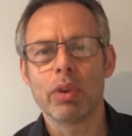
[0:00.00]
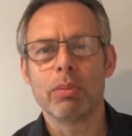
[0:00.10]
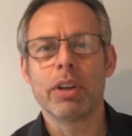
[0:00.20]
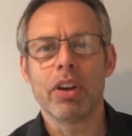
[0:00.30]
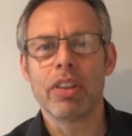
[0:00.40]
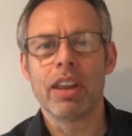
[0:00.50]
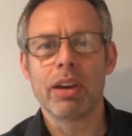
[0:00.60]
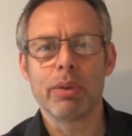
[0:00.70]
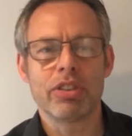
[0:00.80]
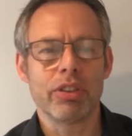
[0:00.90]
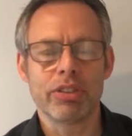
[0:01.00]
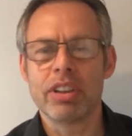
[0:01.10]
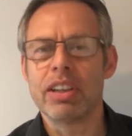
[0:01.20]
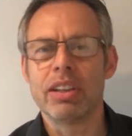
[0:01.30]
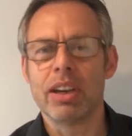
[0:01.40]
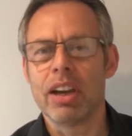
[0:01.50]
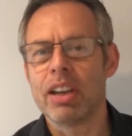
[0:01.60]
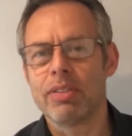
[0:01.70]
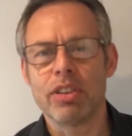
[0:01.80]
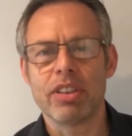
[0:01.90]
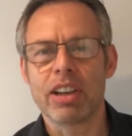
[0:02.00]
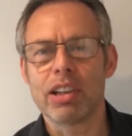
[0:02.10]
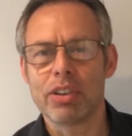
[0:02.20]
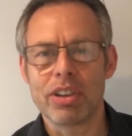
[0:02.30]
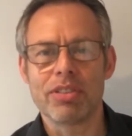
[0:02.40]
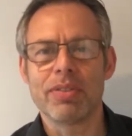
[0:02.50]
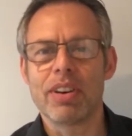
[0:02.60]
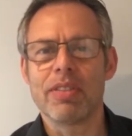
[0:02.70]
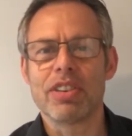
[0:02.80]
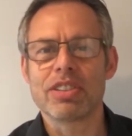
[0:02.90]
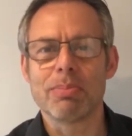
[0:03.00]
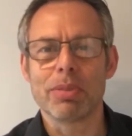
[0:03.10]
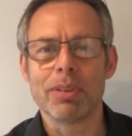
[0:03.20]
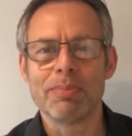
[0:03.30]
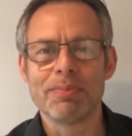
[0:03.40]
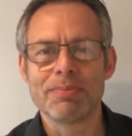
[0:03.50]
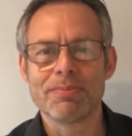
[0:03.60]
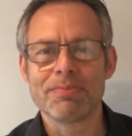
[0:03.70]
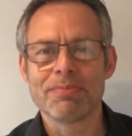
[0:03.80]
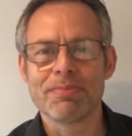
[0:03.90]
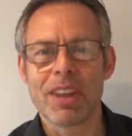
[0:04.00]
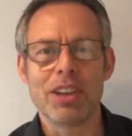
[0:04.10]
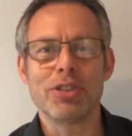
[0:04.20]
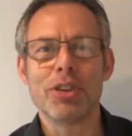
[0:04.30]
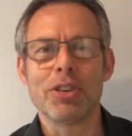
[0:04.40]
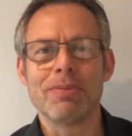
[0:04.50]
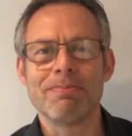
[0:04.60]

will be on there, which you'll see if you take a look is very, very simple. Enjoy.